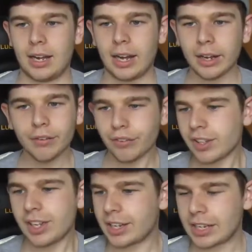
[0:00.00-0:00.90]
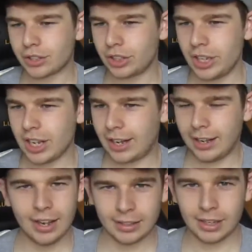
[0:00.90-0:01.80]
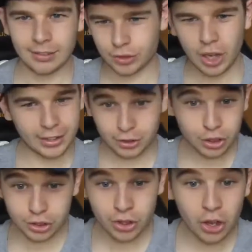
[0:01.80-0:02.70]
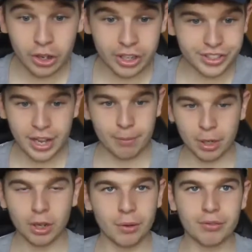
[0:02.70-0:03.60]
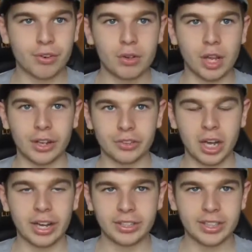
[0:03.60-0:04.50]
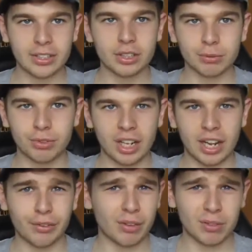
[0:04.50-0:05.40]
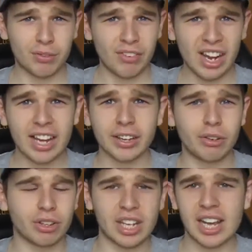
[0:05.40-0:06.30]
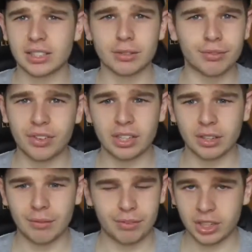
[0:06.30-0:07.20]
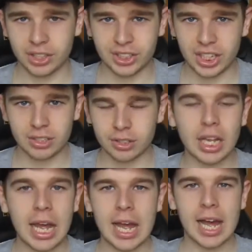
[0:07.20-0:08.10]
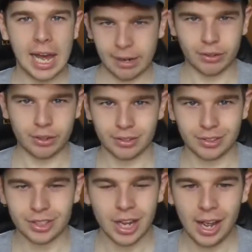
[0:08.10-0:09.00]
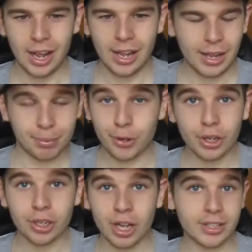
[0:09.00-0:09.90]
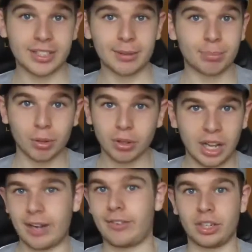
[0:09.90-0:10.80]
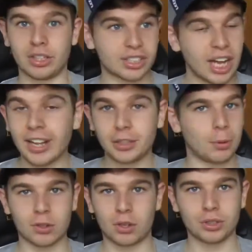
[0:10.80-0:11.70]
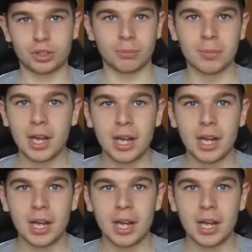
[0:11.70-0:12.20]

I think I just noticed then when going through that I said something that I think was very accurate to Aston Villa's season. Arrogance. Pure and simple arrogance. That is what cost them.